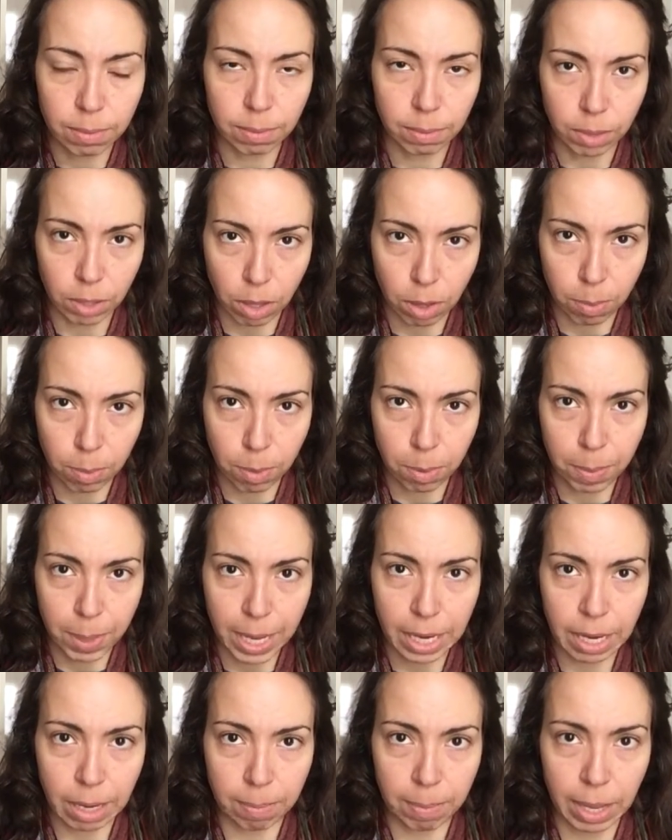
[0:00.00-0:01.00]
global
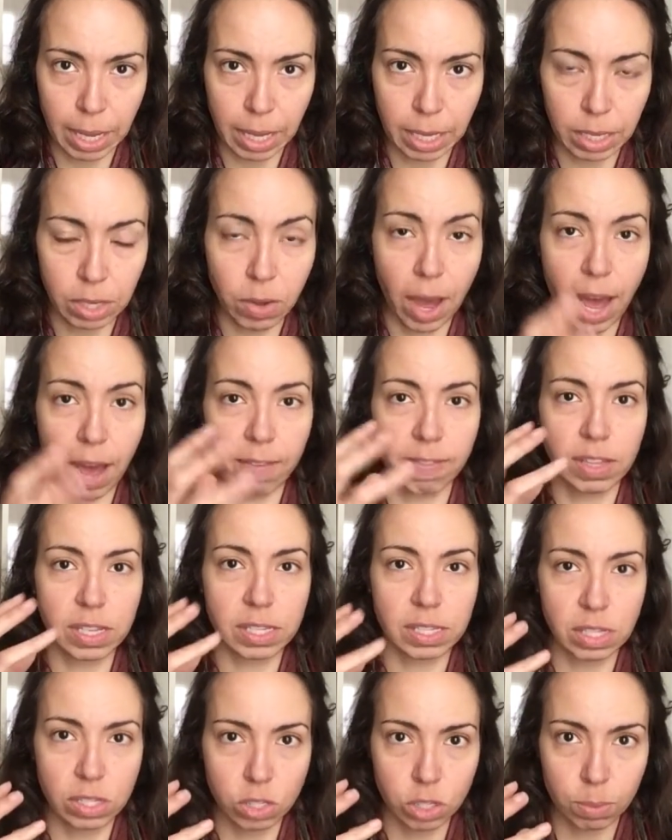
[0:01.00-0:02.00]
pandemic, you have
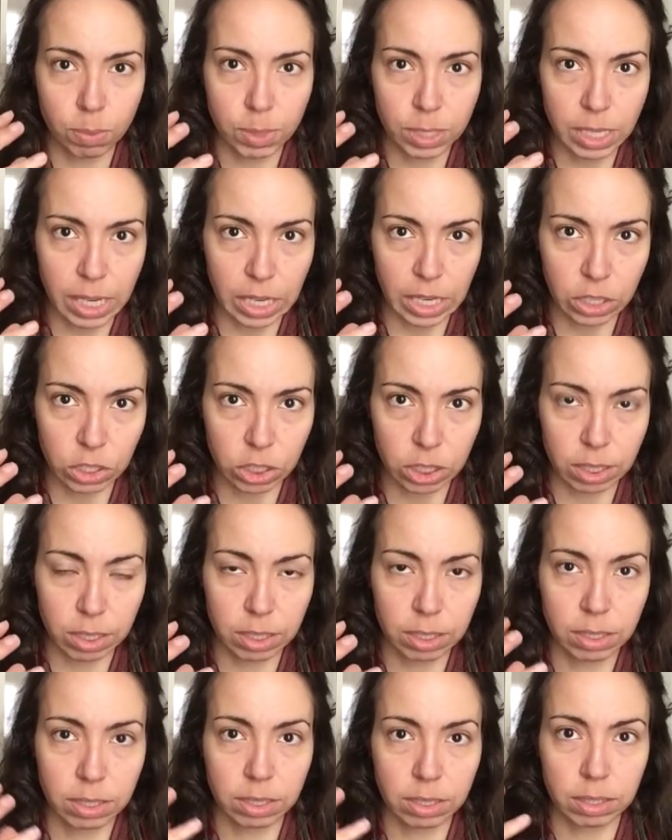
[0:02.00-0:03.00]
this
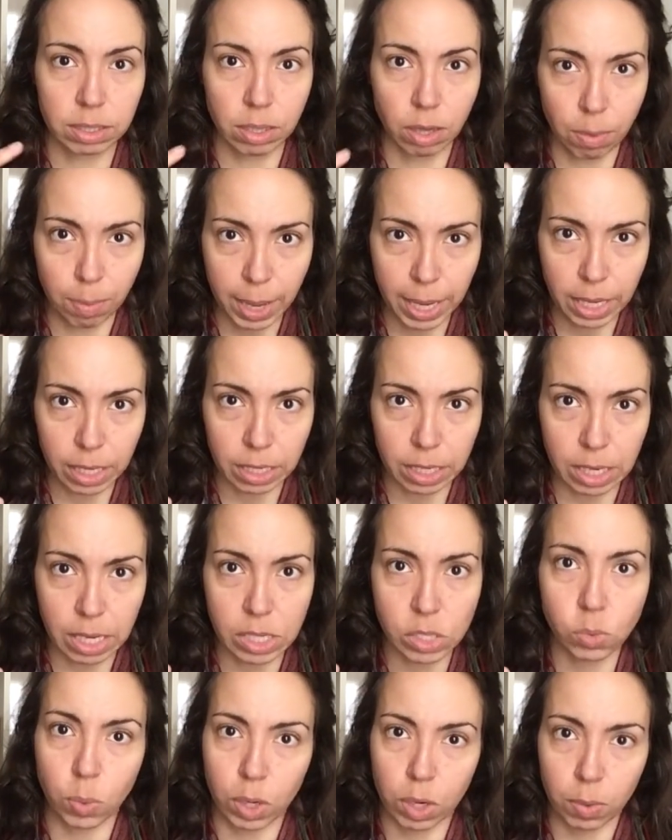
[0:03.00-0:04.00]
interpretation, oh my
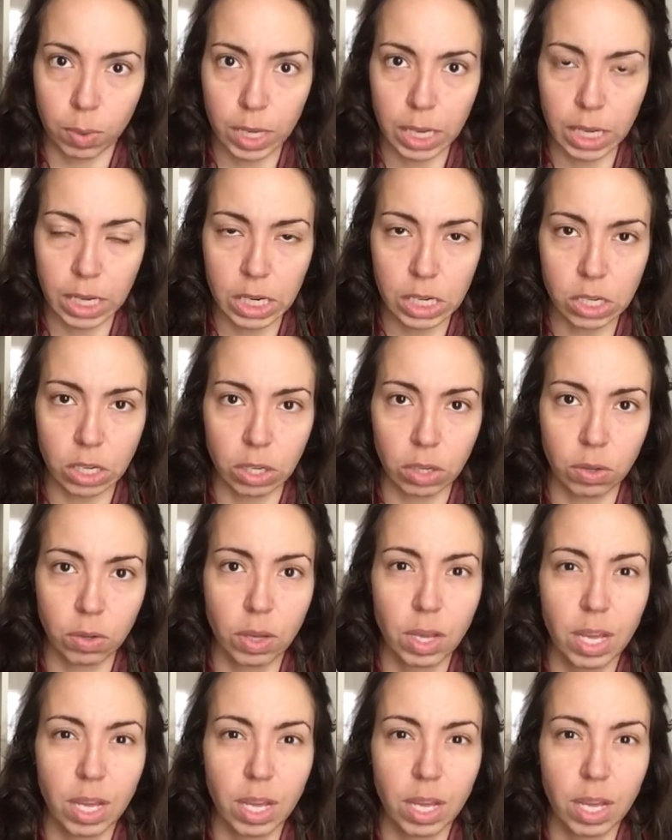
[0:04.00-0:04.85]
goodness, what are we going to do?